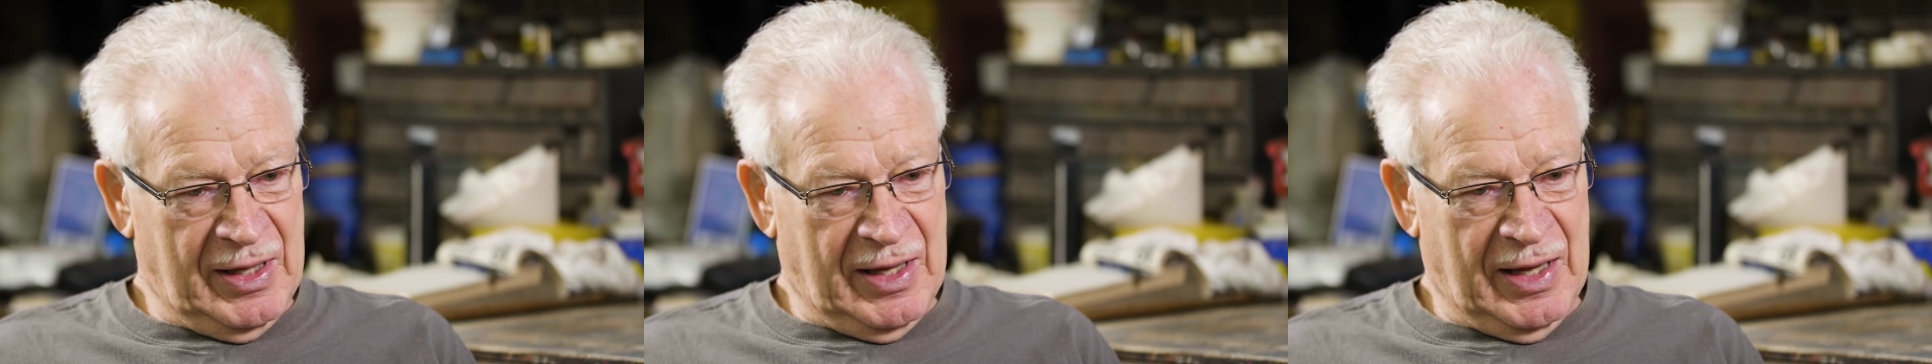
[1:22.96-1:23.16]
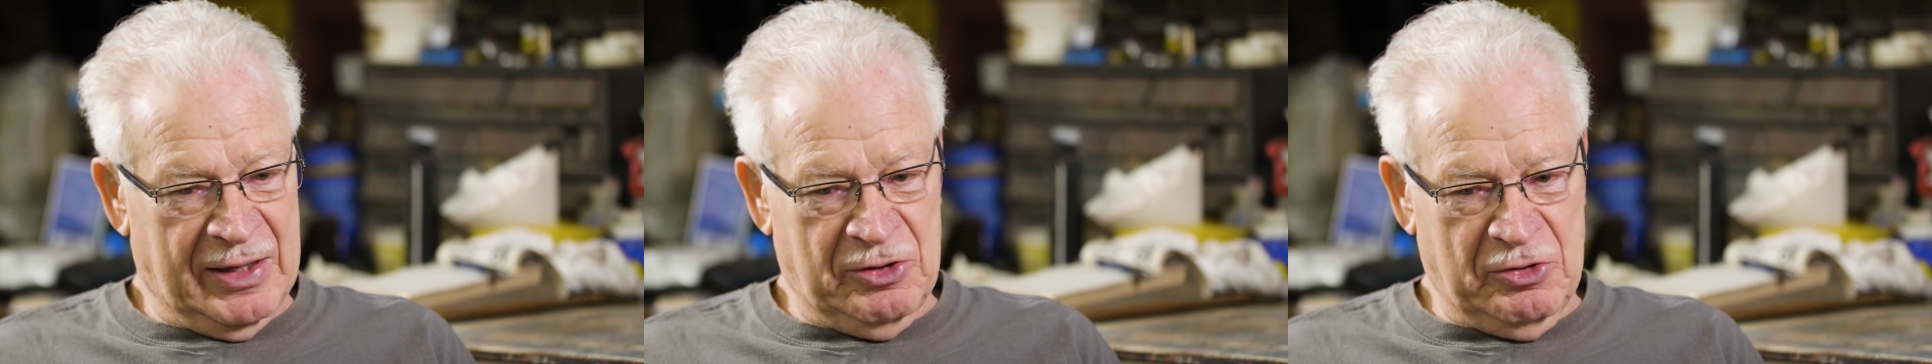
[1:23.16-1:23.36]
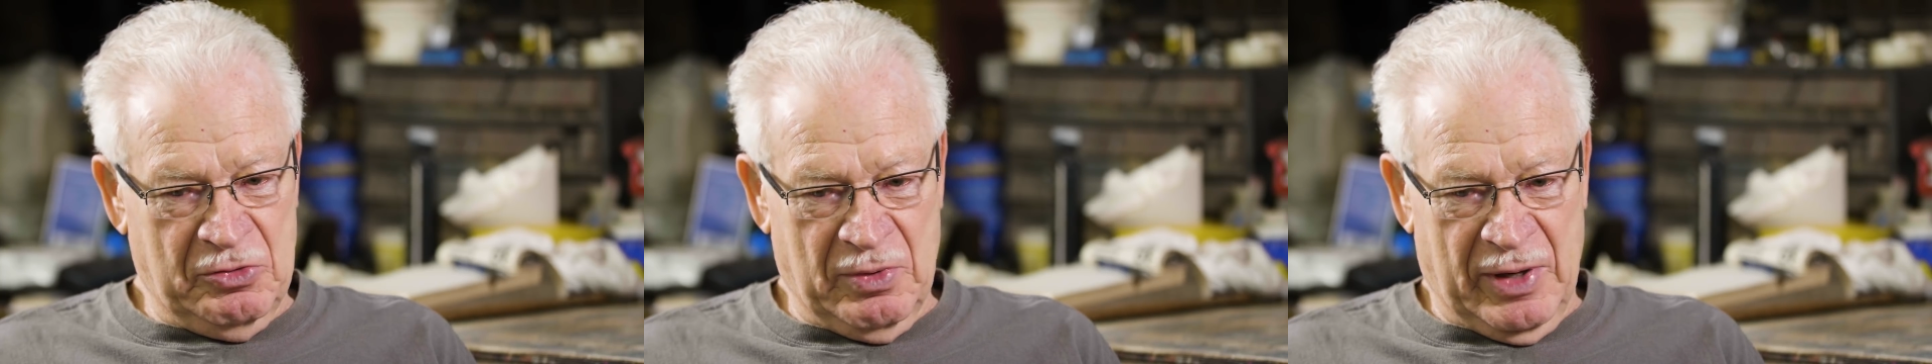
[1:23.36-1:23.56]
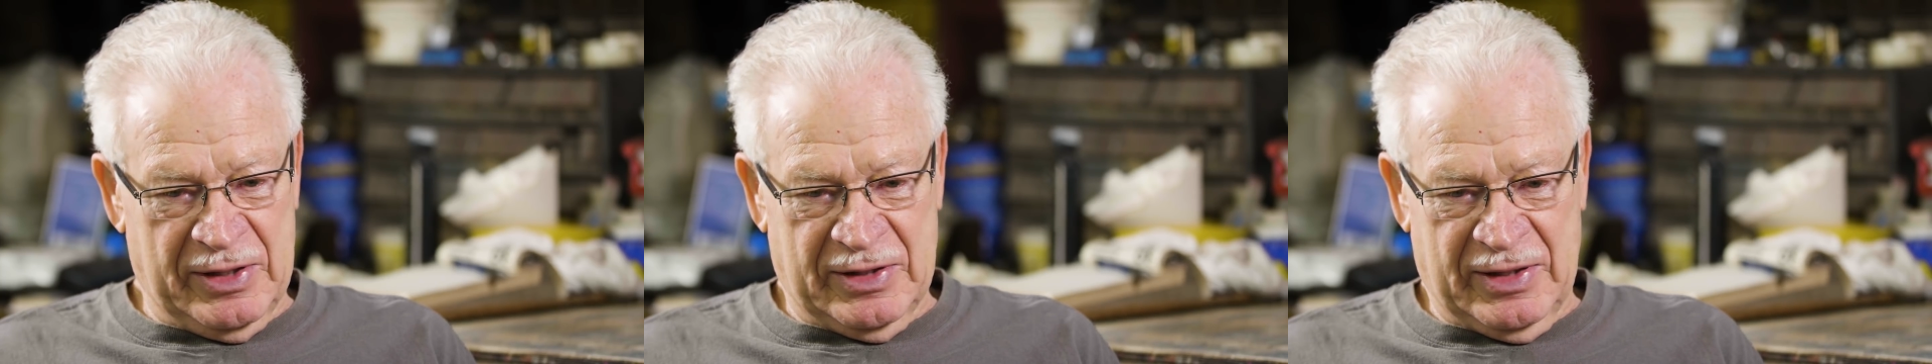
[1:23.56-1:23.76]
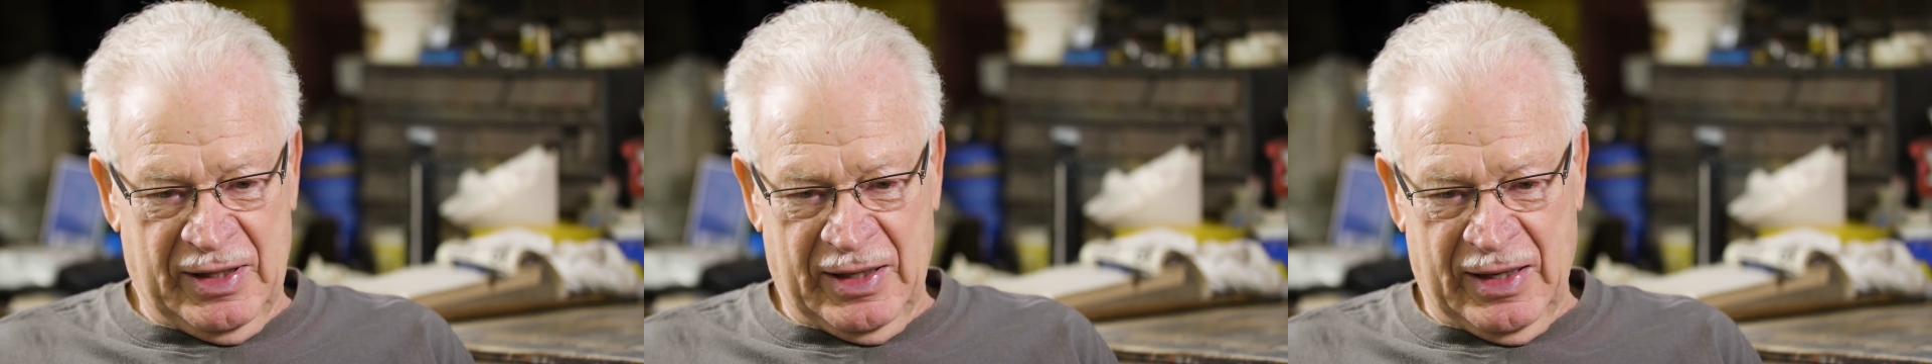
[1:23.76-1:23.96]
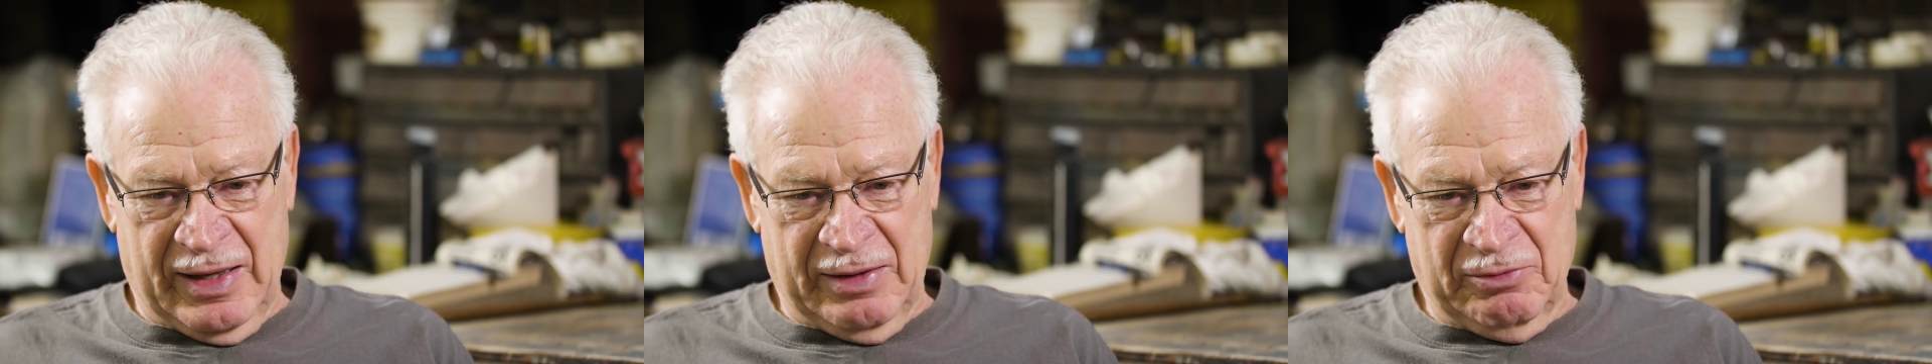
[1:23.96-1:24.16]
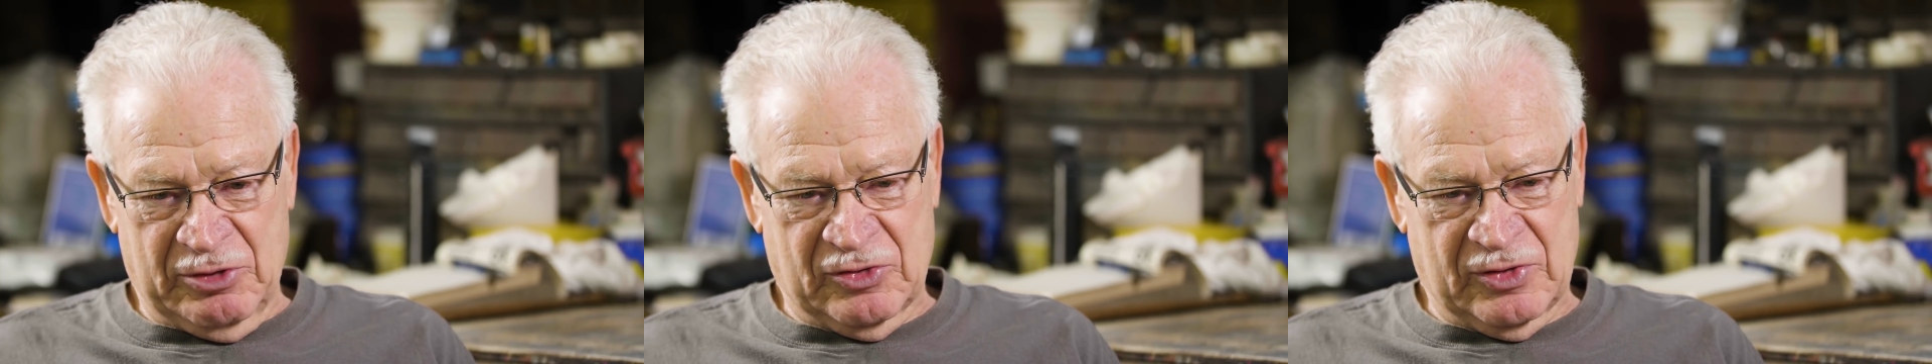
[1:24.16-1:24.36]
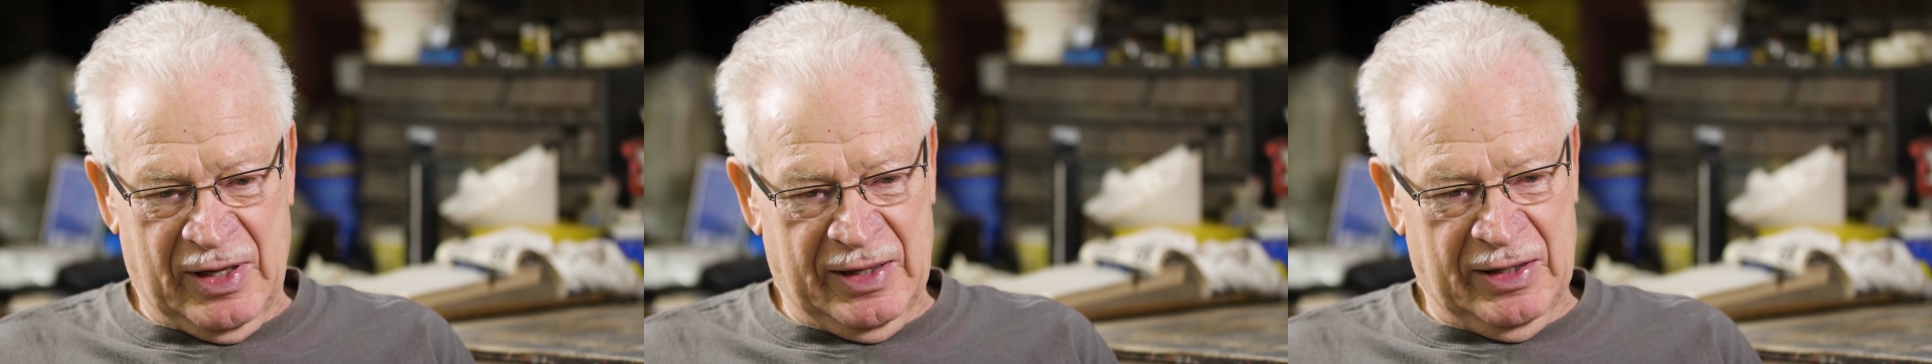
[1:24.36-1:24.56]
I knew right then I
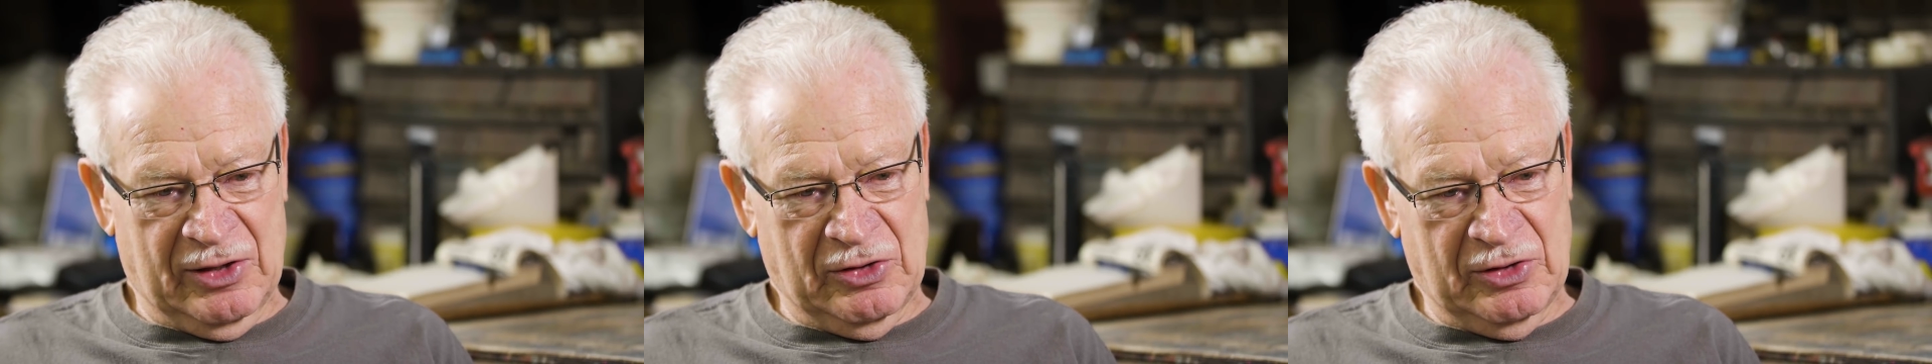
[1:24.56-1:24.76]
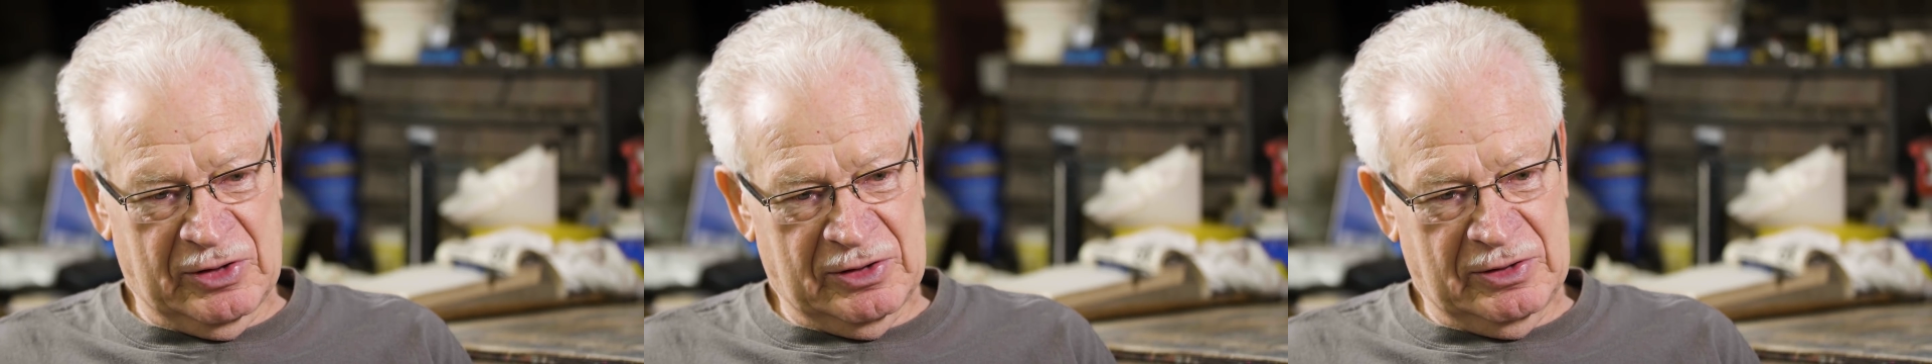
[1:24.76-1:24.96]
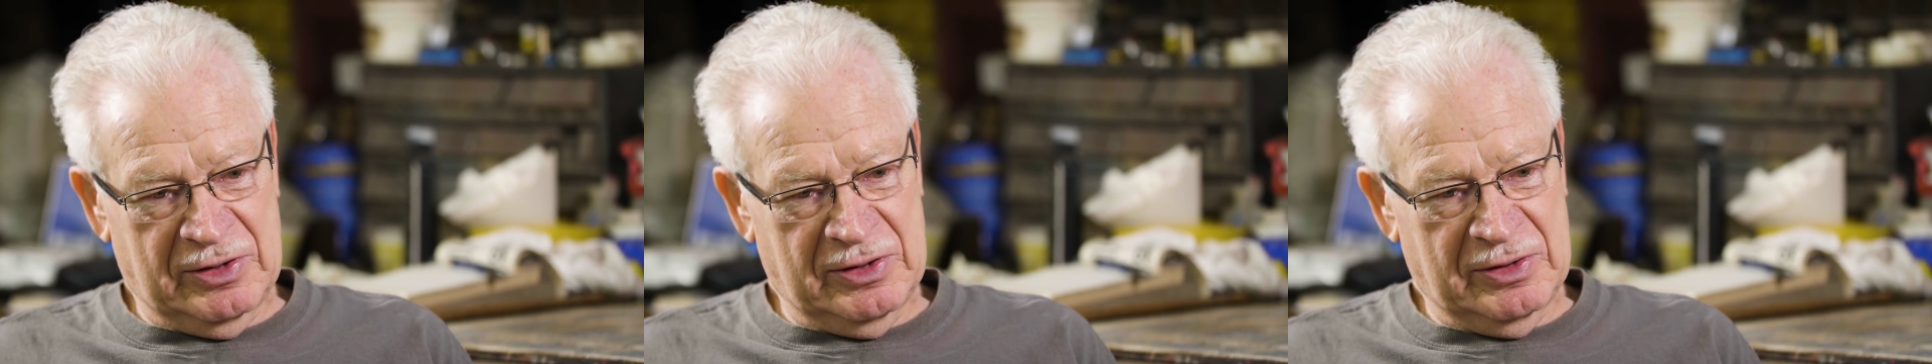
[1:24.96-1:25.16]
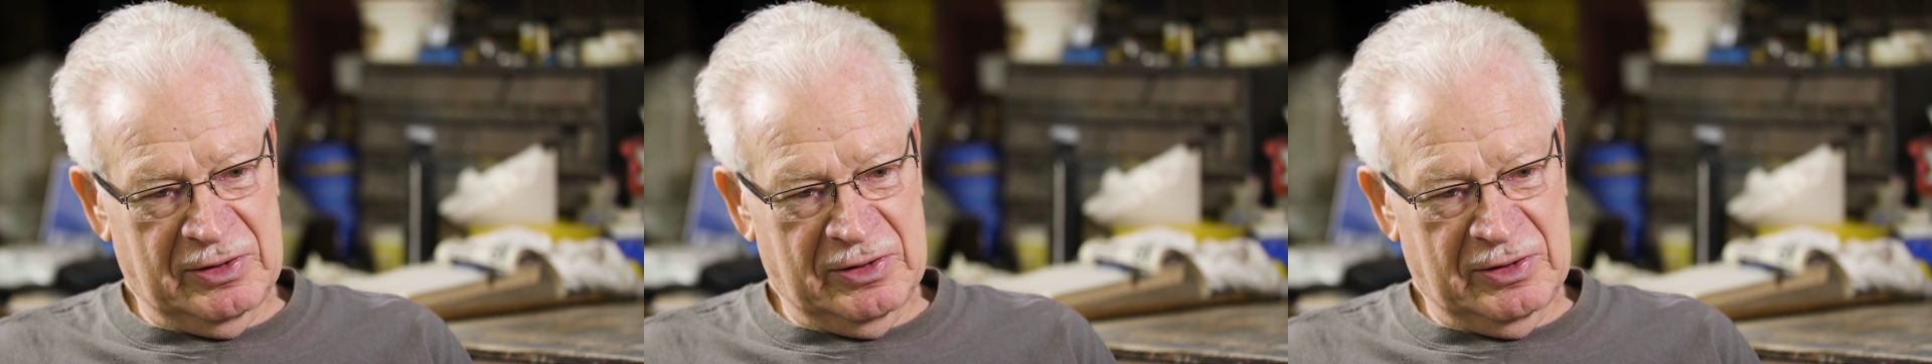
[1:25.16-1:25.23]
was kind of hooked.